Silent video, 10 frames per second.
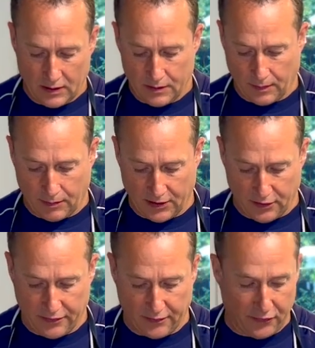Probably
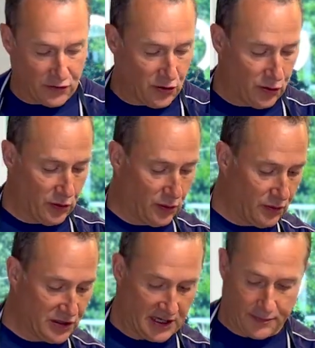enough even for 2
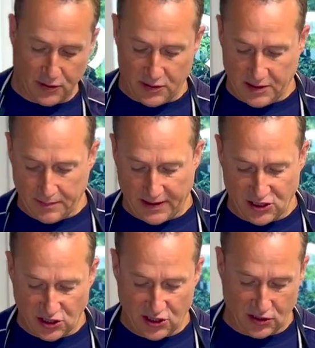separate
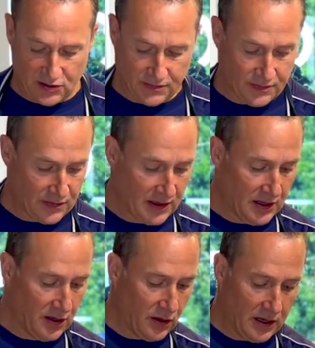batches here.
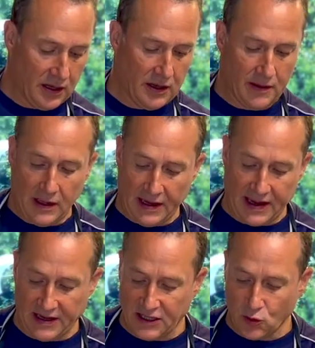
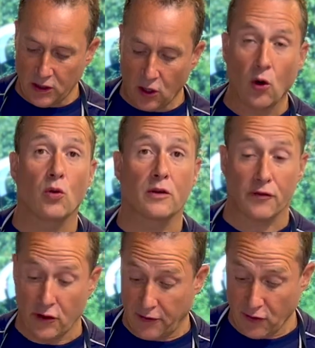Again, these hold
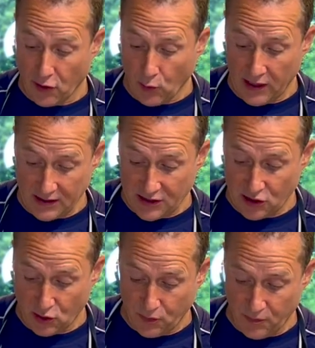very, very well.
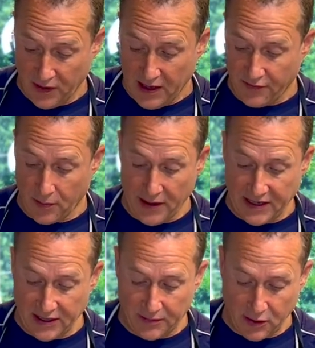So if you're
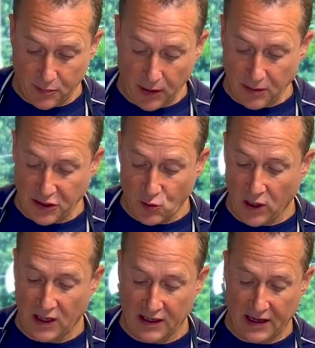making them, you're probably, as
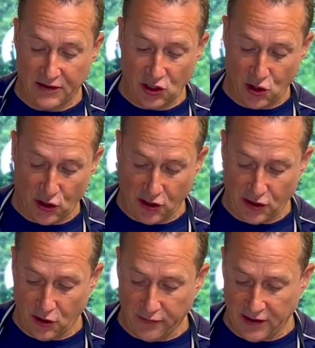well as you're turning on
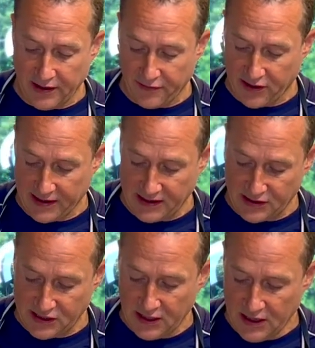the oven and everything
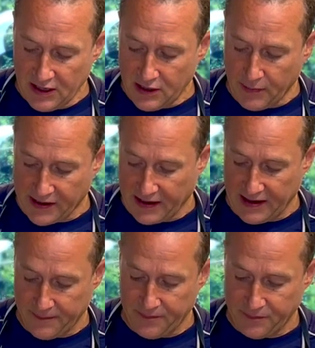else, to make
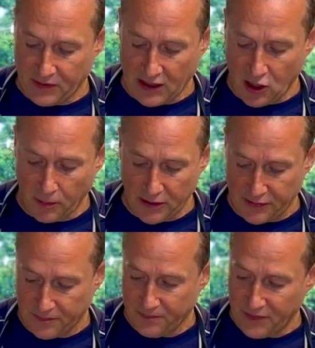a couple of
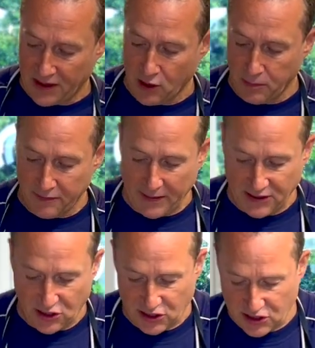them, a couple of
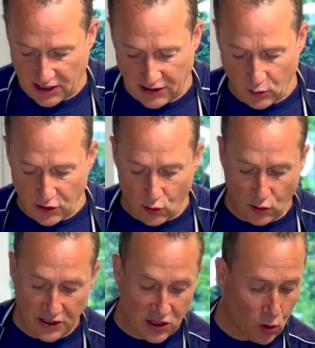batches. And you want to roll
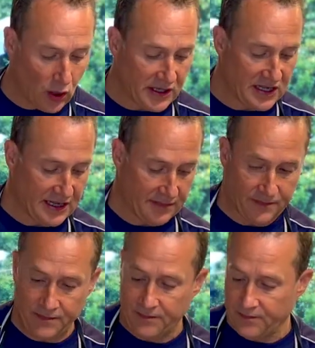these quite thin.
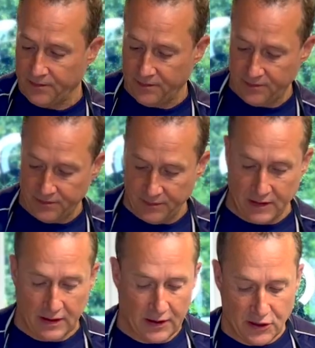
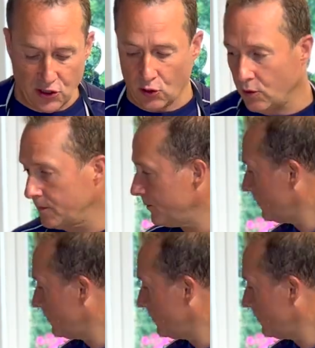So